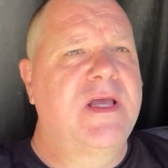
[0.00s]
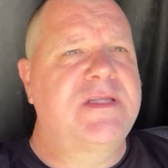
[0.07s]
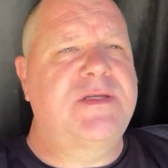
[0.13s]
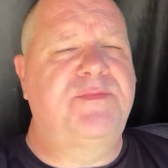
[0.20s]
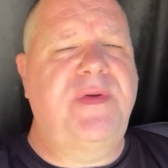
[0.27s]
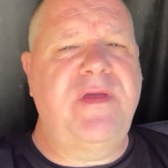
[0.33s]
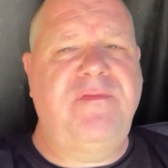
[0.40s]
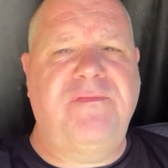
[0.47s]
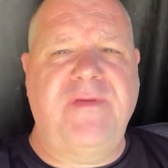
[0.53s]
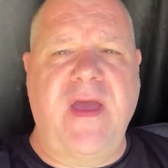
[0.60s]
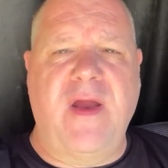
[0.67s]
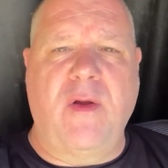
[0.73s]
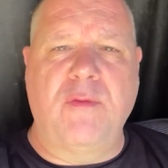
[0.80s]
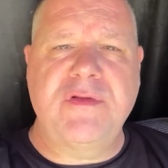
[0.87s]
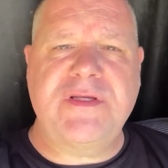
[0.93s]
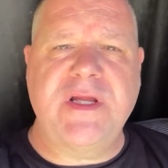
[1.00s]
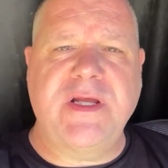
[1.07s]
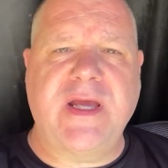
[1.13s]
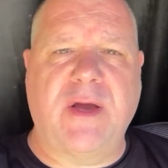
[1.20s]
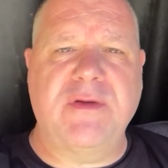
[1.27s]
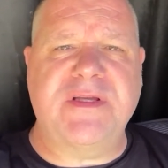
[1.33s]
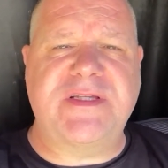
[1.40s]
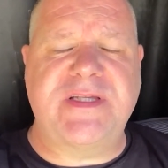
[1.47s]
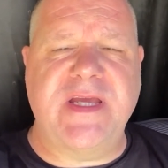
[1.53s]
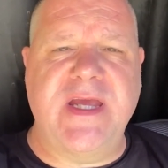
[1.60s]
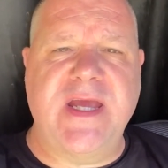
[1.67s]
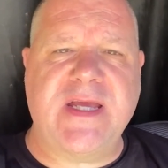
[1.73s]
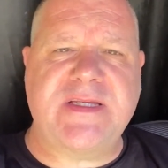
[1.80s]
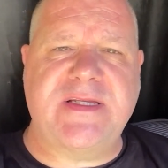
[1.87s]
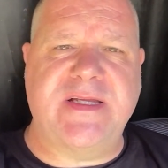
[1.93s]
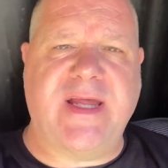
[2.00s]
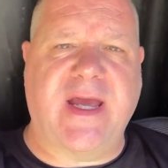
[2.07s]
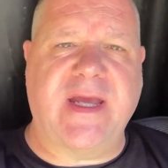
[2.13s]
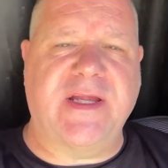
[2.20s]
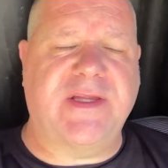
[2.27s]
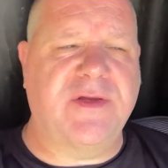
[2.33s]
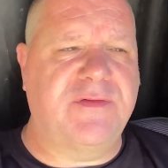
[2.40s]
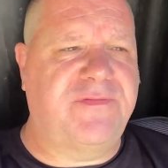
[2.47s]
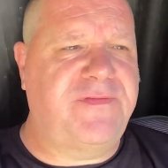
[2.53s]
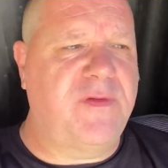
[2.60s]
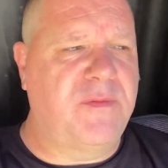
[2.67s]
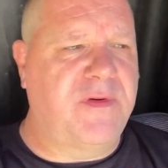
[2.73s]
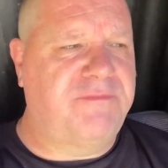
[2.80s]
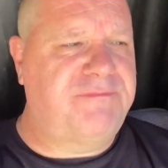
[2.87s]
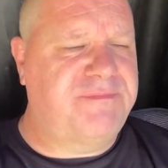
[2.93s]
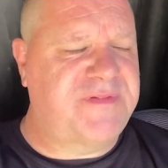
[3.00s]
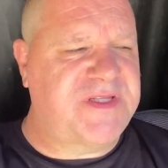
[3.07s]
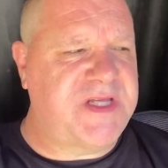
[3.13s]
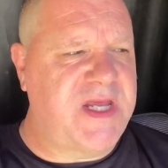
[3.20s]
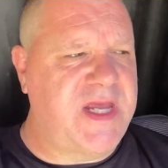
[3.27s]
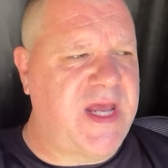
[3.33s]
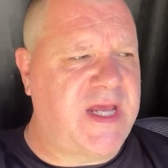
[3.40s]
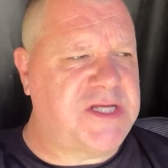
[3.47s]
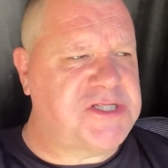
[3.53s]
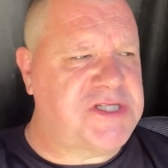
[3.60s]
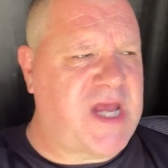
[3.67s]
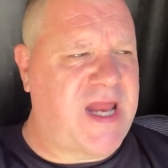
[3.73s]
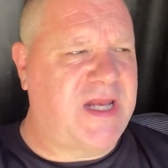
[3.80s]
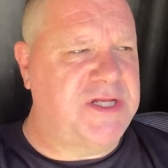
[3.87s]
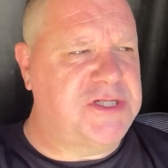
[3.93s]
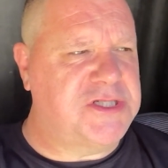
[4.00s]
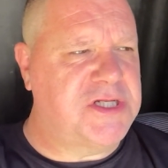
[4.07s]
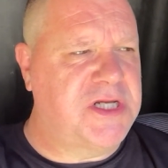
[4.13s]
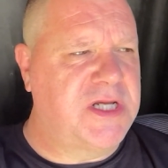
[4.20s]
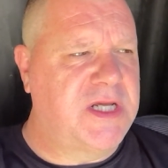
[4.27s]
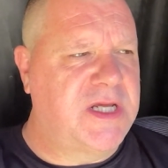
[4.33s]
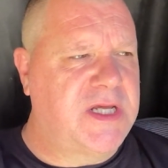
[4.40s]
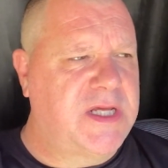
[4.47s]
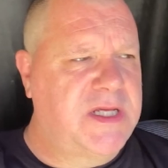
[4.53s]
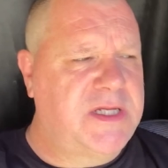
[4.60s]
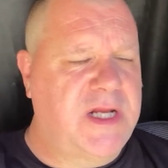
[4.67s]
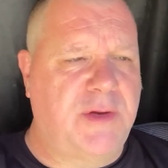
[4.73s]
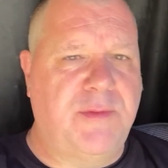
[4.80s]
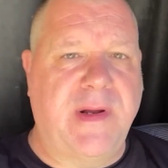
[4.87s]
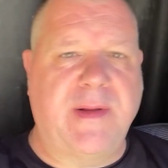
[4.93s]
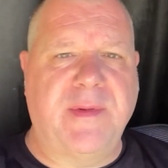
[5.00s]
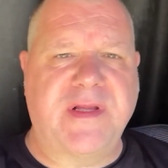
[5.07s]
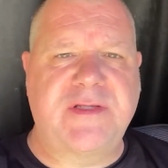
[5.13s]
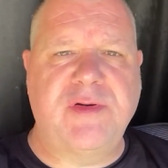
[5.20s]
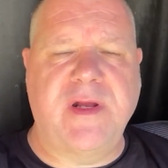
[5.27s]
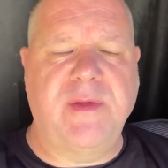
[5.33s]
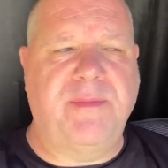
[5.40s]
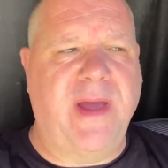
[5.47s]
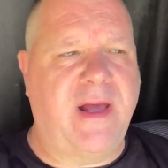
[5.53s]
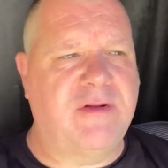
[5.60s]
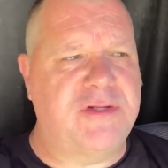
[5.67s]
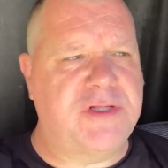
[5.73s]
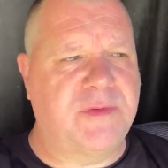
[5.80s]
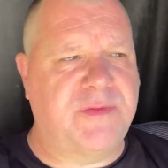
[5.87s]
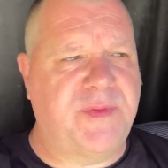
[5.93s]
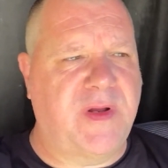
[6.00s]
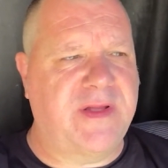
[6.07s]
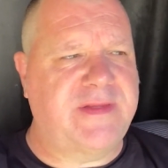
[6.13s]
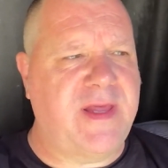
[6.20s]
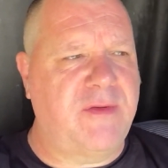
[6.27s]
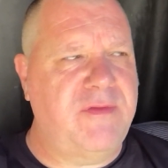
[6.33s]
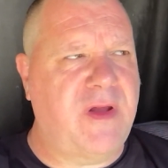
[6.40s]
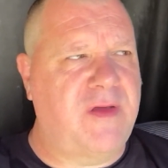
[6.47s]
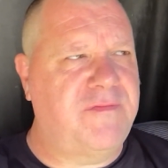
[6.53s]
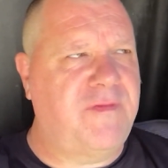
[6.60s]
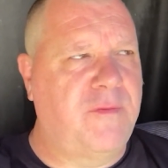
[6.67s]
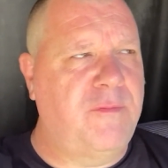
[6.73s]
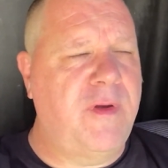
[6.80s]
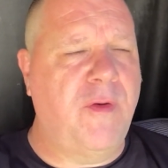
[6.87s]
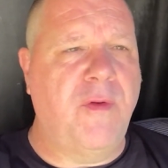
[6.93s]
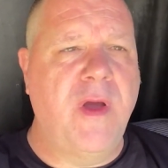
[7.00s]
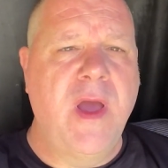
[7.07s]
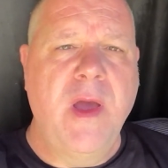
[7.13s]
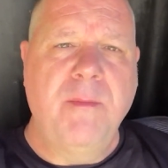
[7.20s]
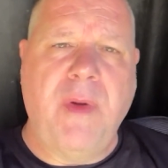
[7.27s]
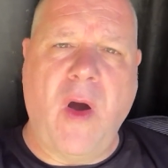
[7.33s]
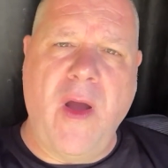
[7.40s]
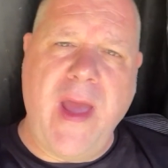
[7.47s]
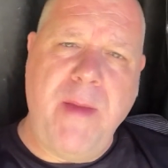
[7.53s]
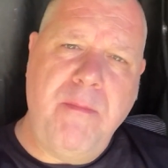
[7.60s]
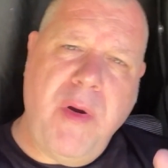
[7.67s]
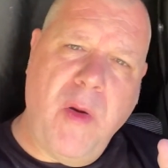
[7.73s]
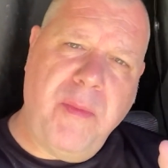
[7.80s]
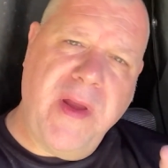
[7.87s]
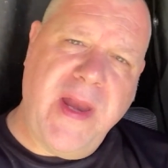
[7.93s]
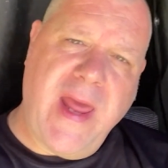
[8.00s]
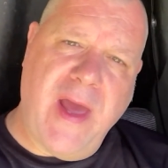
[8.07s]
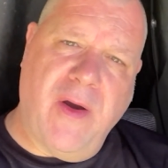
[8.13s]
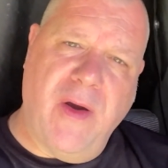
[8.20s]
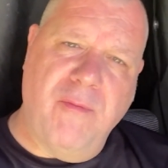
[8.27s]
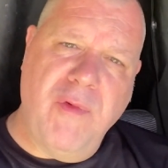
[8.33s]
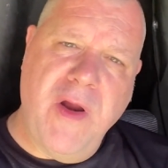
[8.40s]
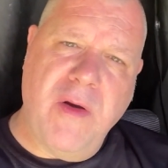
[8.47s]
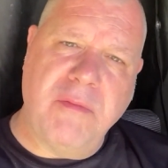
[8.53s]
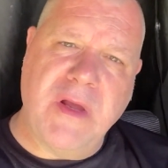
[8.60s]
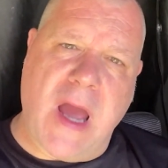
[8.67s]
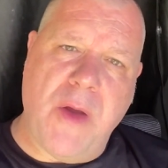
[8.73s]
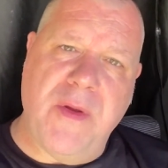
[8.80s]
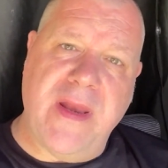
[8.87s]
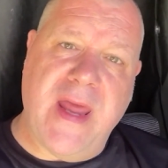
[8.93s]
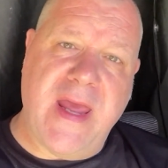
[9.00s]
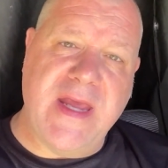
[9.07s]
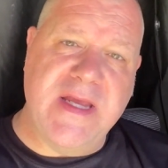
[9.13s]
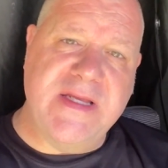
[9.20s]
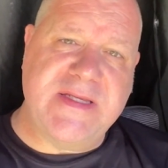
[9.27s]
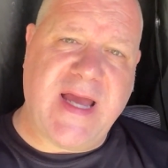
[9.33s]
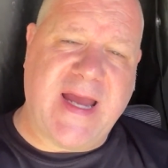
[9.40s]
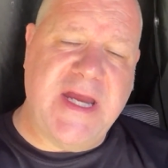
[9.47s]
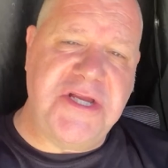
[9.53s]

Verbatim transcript: To be fair, I was going to go to CEX today to do, film a CEX challenge. Now, one of my £20 jobs, but I don't know if I will. But I am popping out and where I'm going, there is a